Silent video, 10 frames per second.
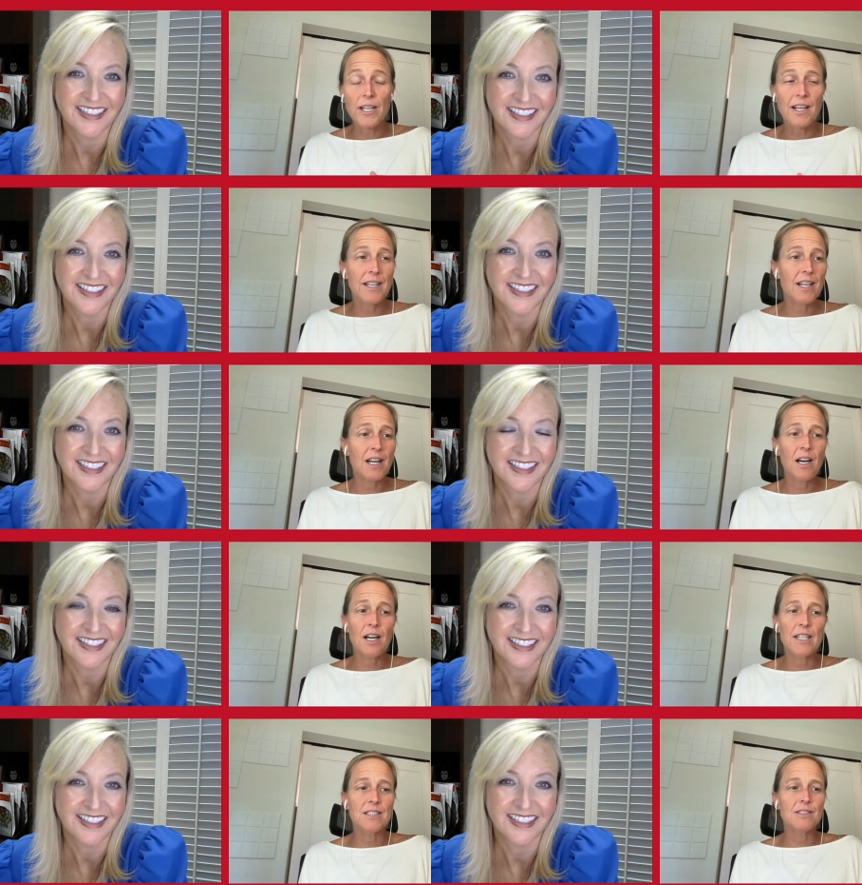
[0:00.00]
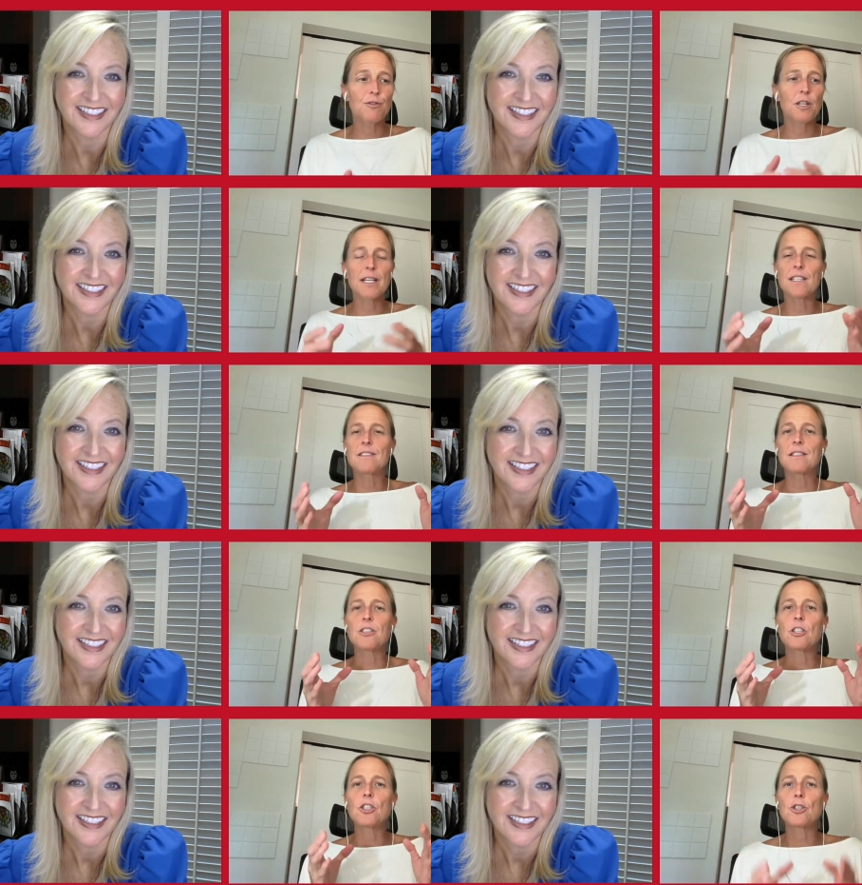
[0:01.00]
Speaker 1: and i i just feel like it's
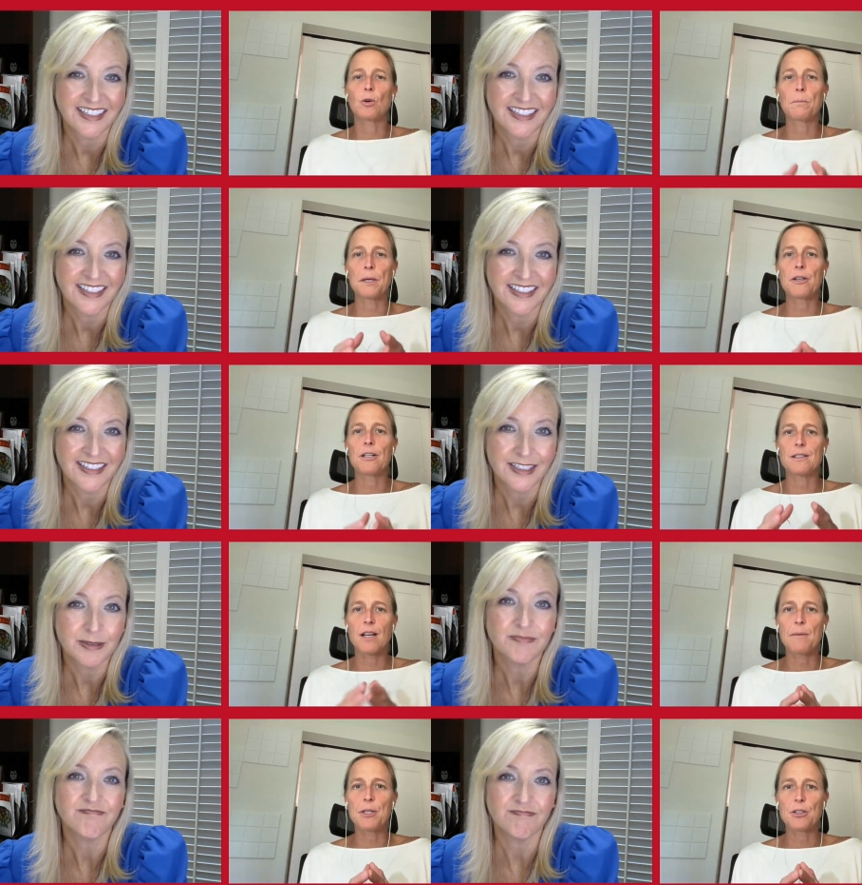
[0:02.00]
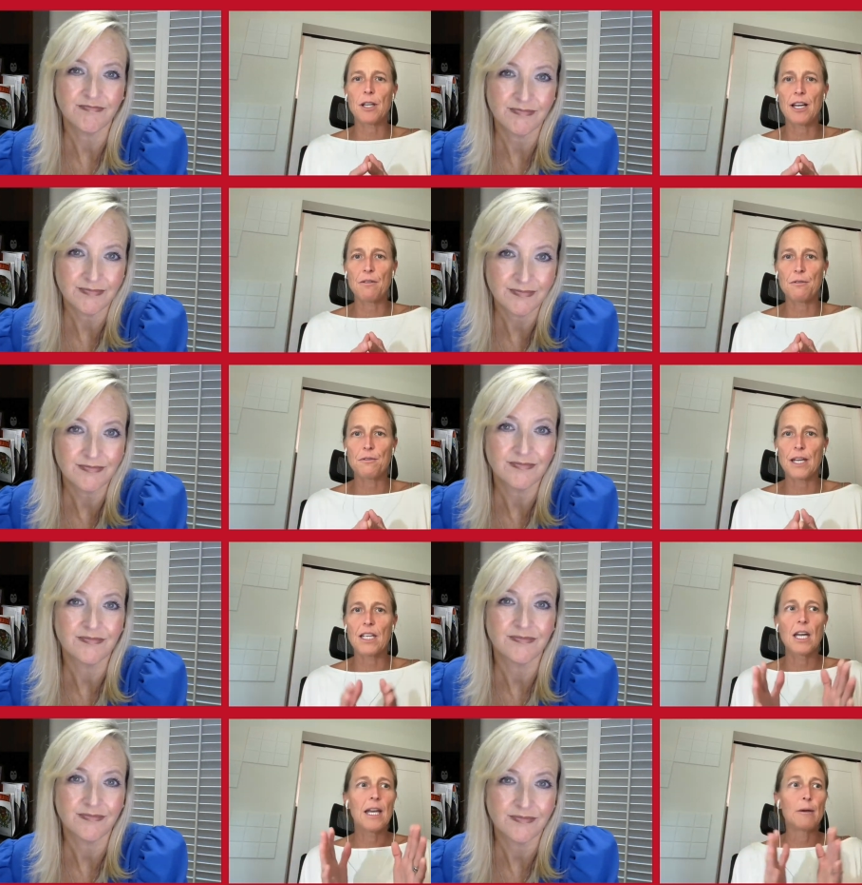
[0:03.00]
such a short period of time in your life mm-hmm.
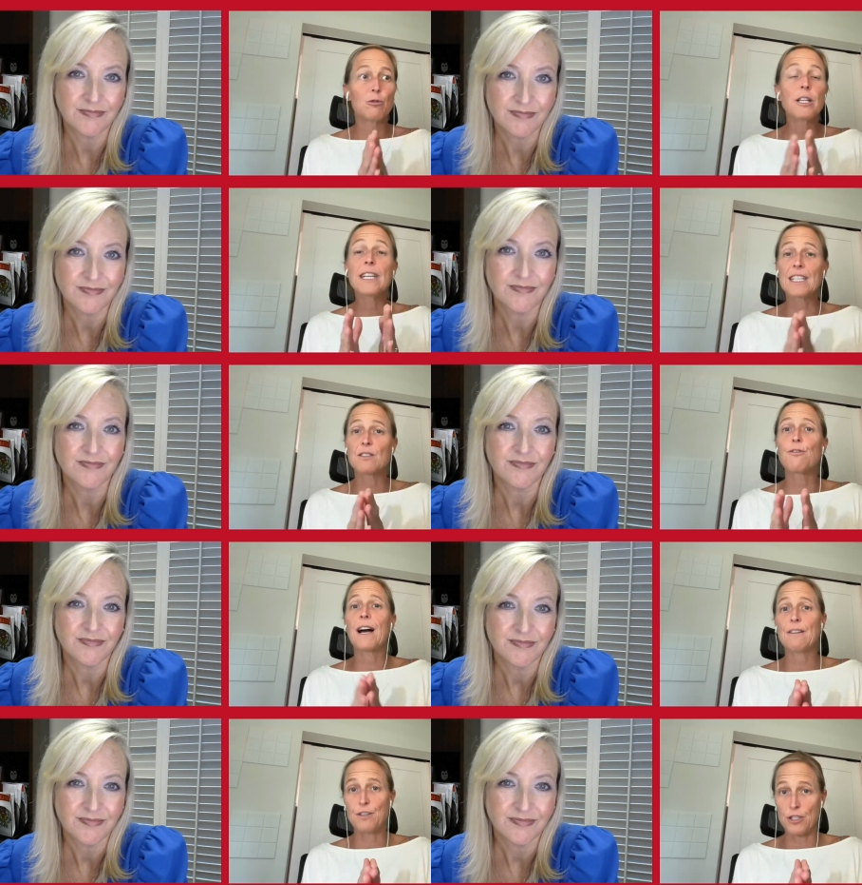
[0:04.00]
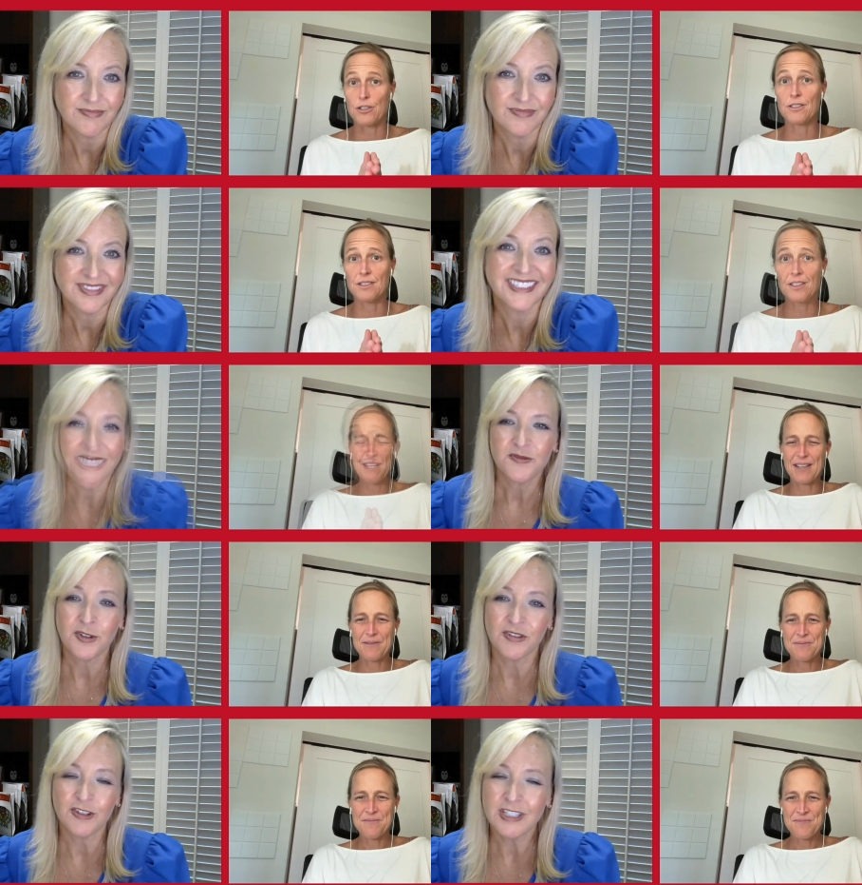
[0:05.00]
like it really is 5 years
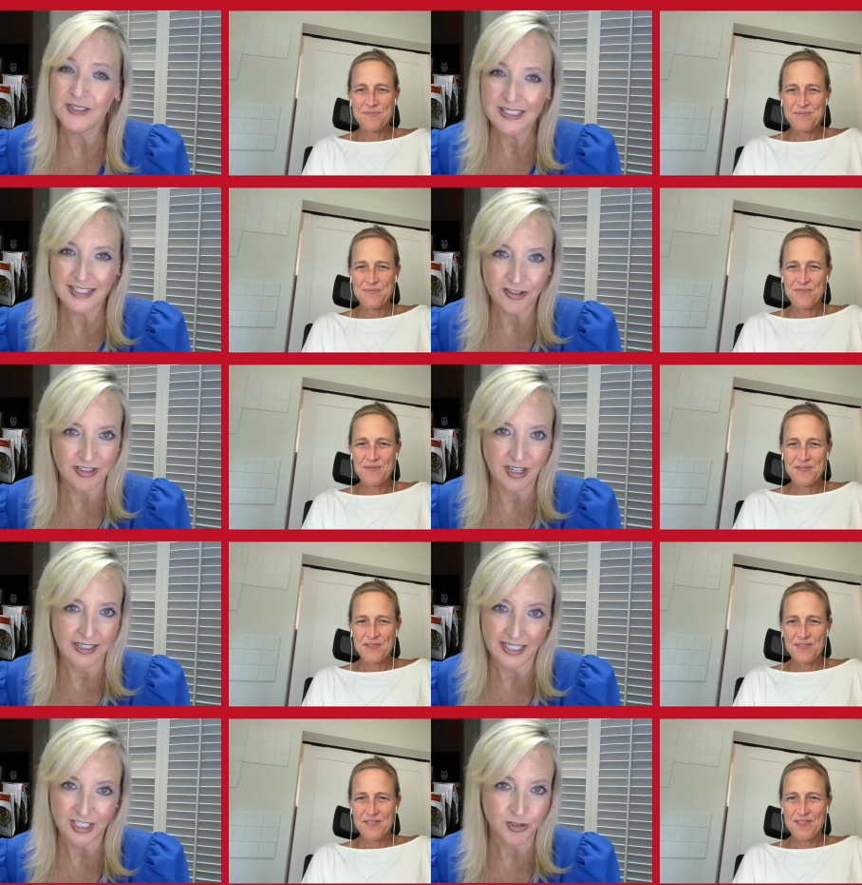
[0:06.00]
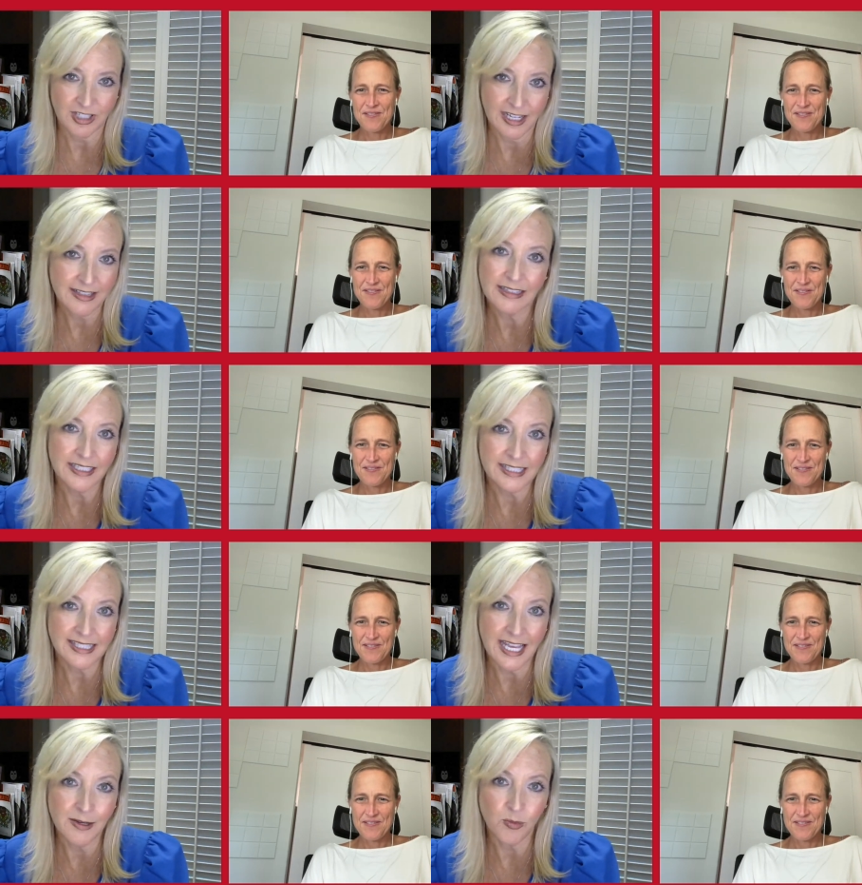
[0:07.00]
Speaker 2: for those of us that are not natural
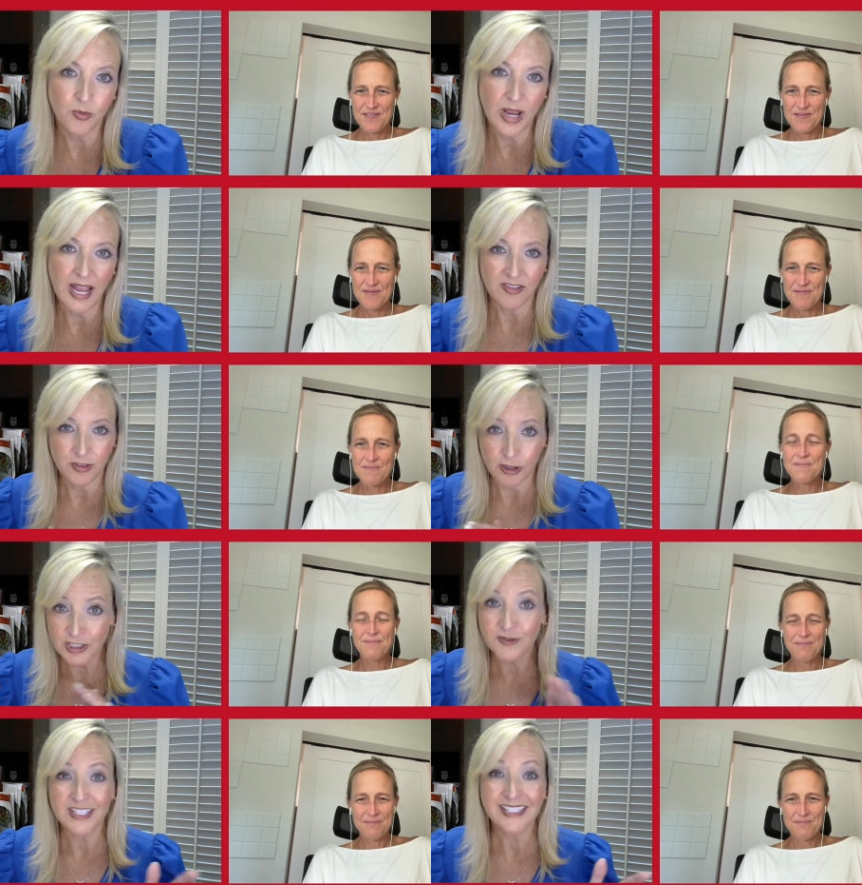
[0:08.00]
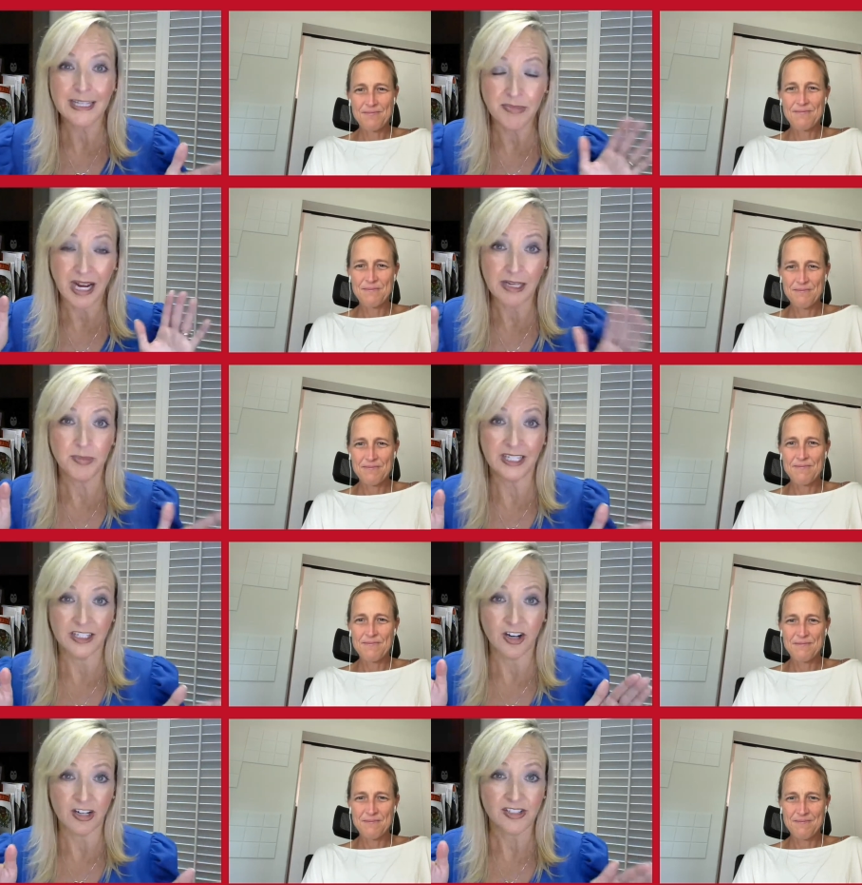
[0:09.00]
athletes and and mm-hmm. those of us that might be
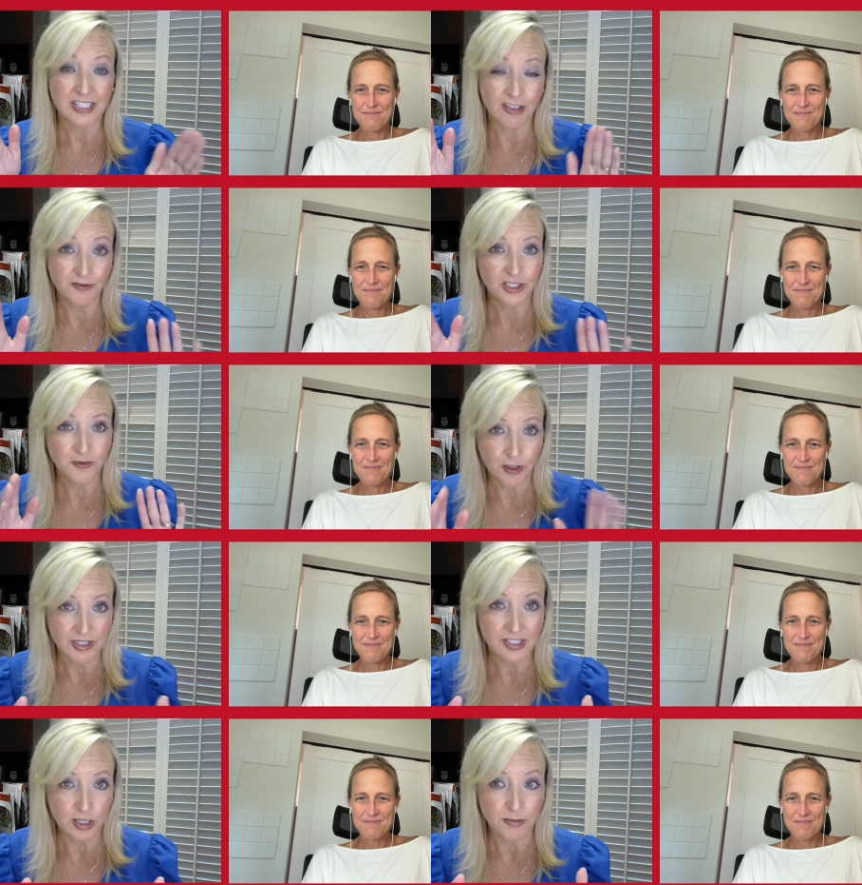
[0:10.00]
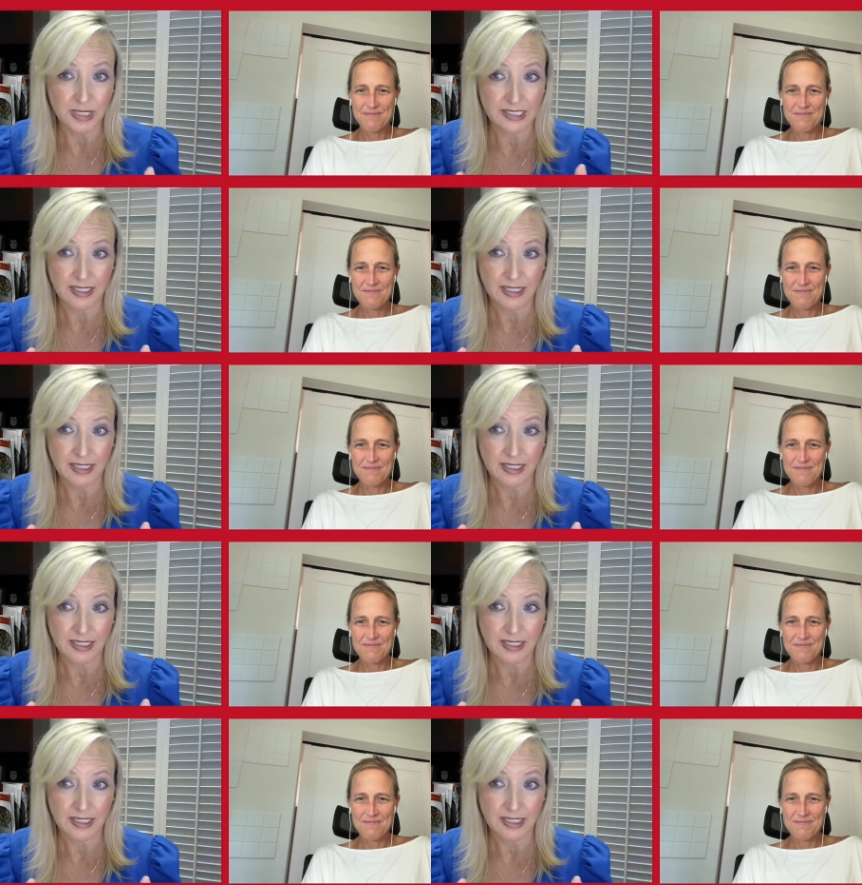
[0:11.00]
in our selfish focus on me